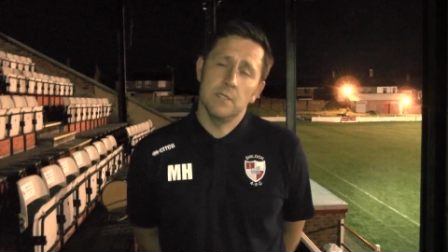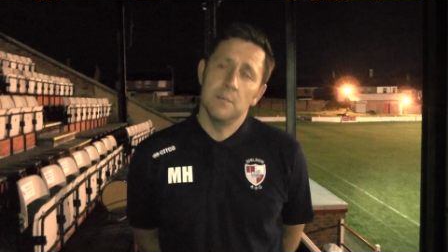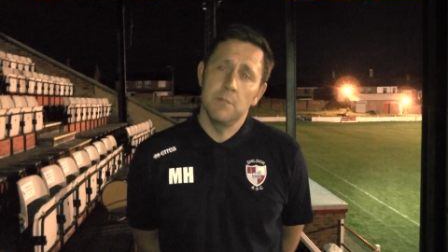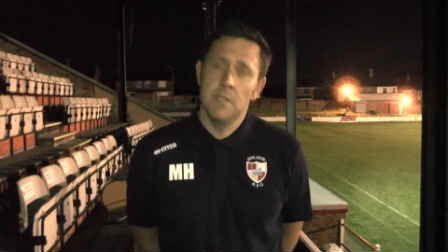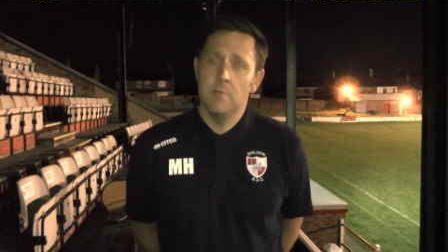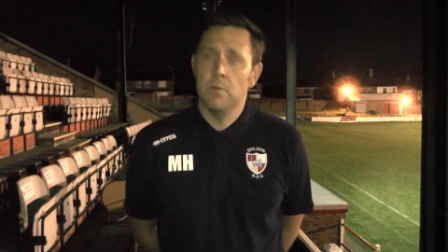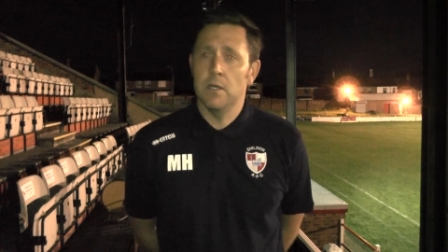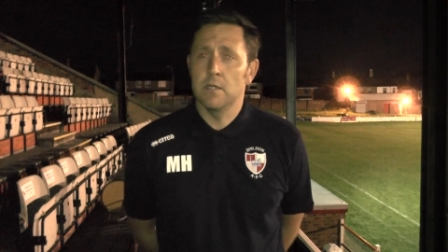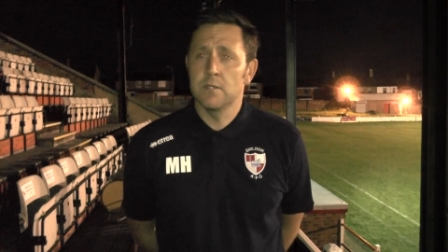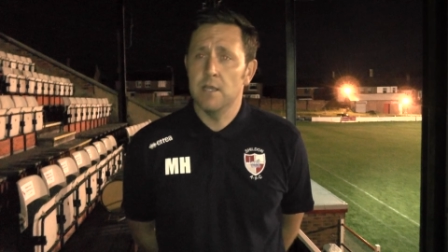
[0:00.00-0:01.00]
TB and
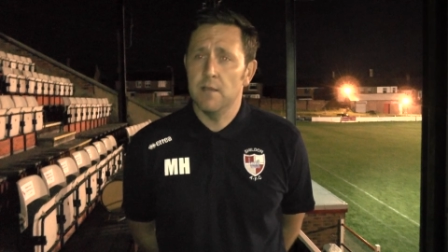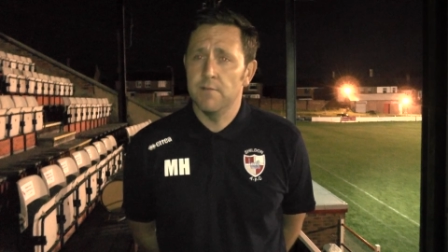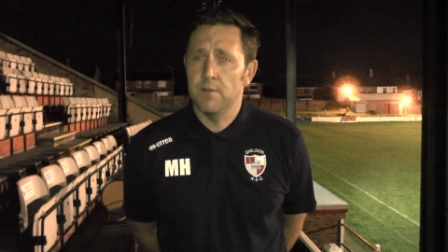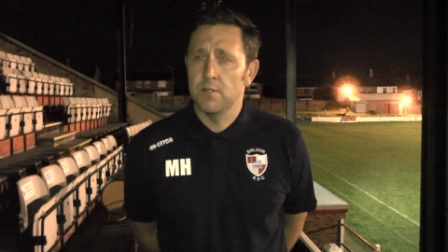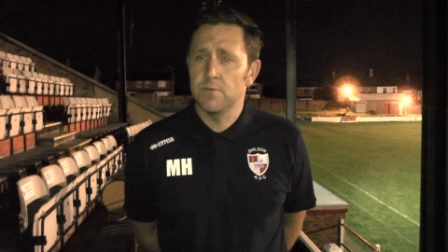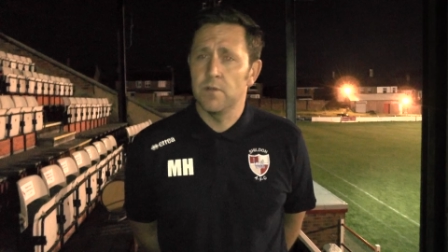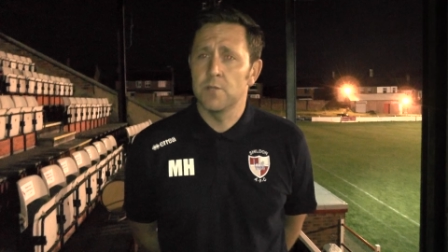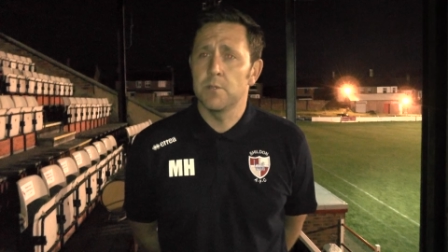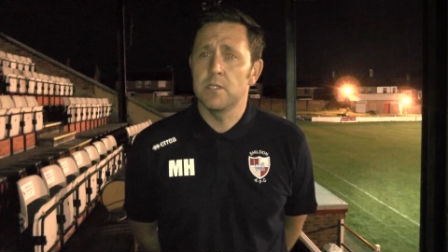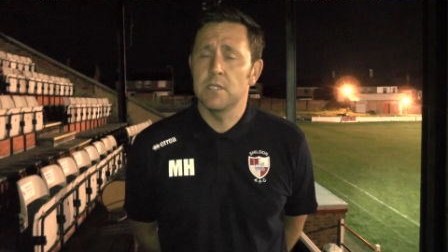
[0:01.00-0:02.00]
Willington's uh, first
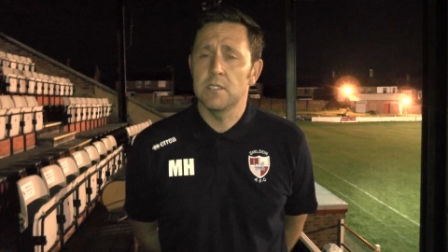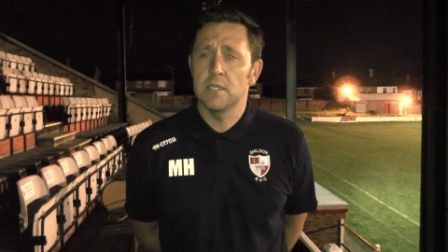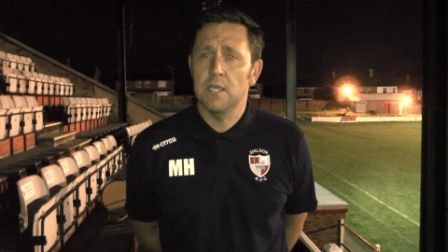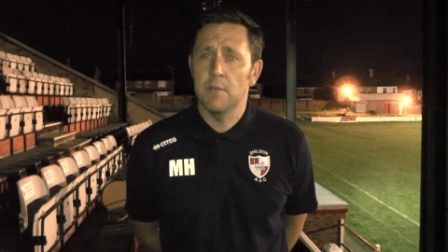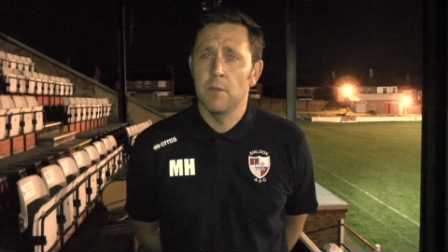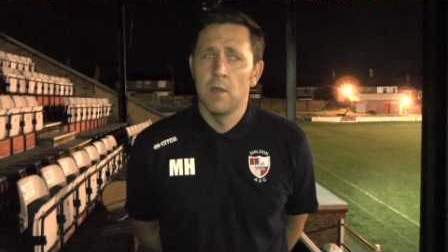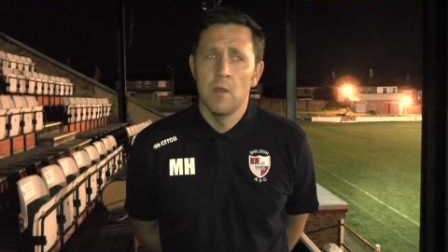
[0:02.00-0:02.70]
first pre-season game,